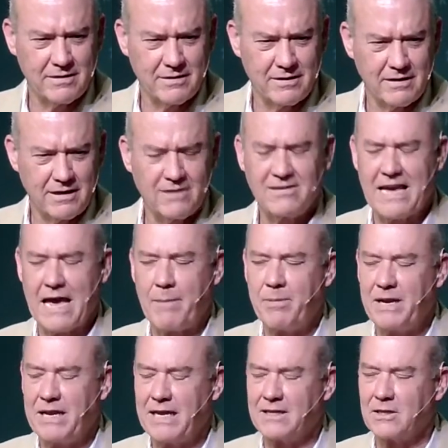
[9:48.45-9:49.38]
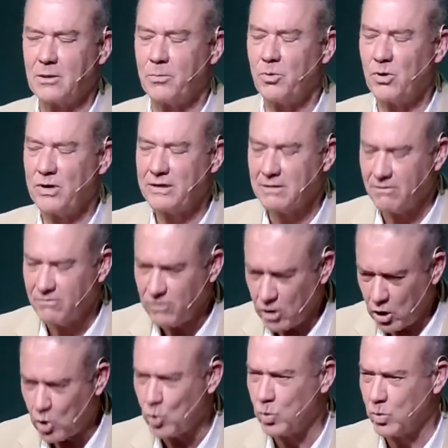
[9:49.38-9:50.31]
it's happening at the point of
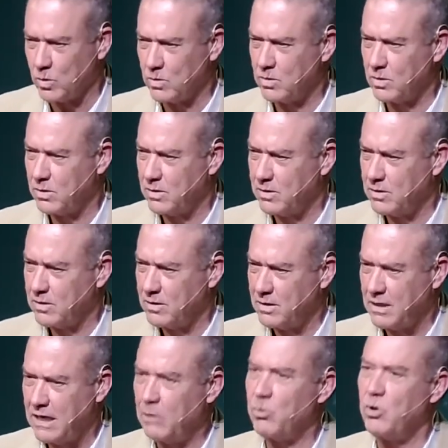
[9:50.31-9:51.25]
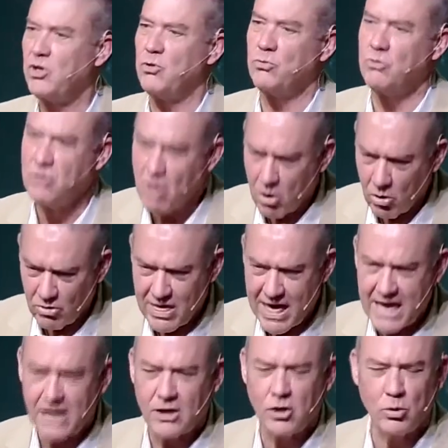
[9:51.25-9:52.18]
you. And when you know
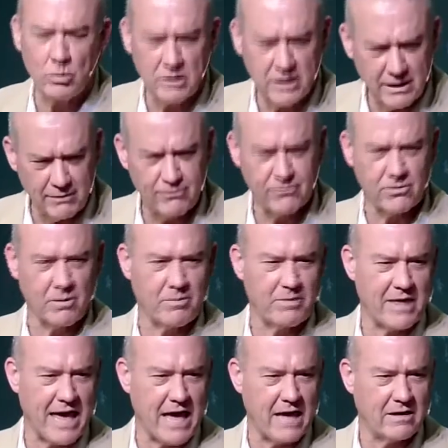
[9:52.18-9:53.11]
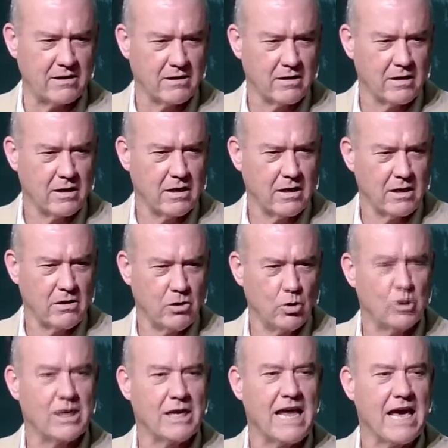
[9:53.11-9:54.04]
that and you live from that, you
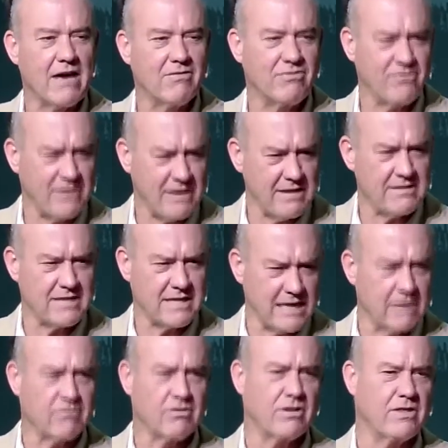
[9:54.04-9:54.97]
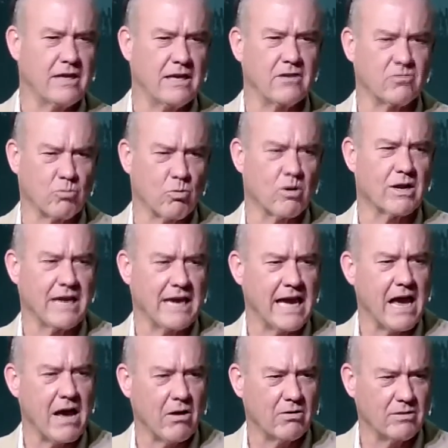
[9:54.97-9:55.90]
can have faith that everything is working
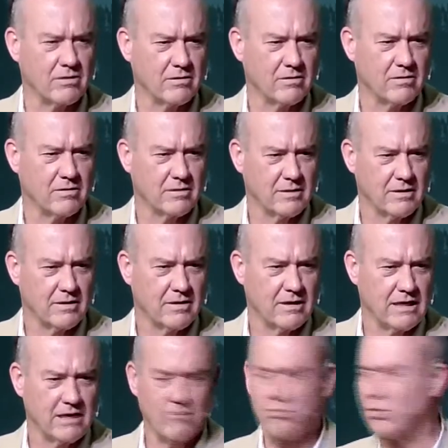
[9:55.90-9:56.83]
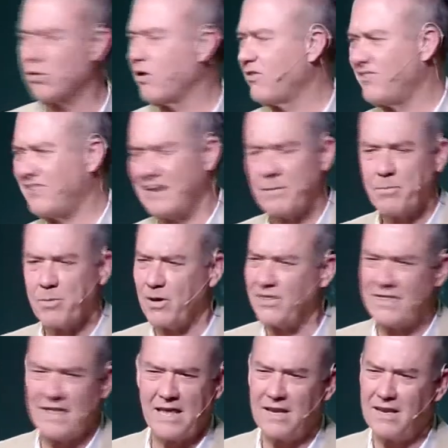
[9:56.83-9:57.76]
out. If we're all separate,
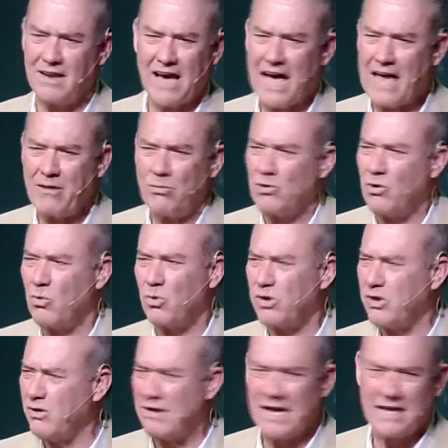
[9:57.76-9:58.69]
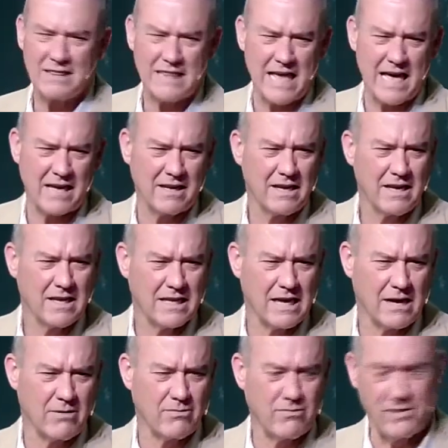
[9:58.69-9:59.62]
then I don't know where you get that
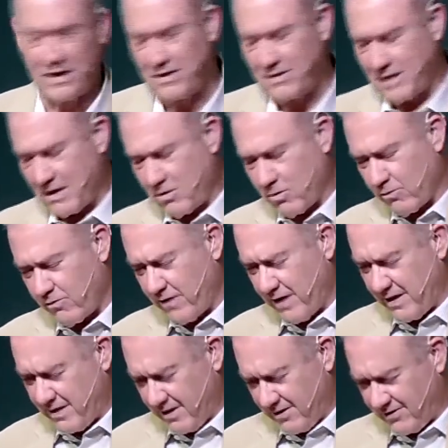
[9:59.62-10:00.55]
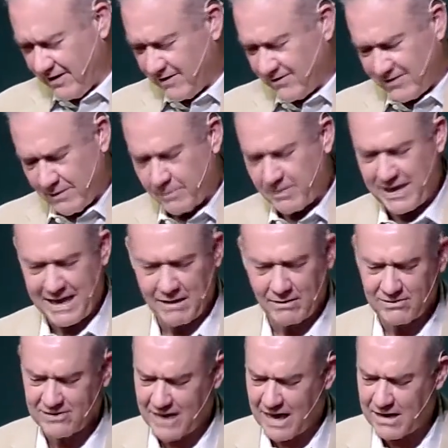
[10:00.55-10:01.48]
kind of faith. Then your faith is in something
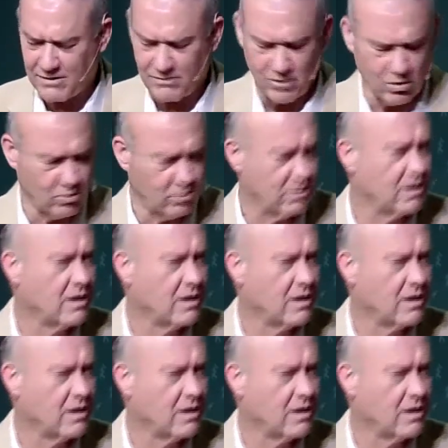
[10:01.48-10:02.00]
outside of you,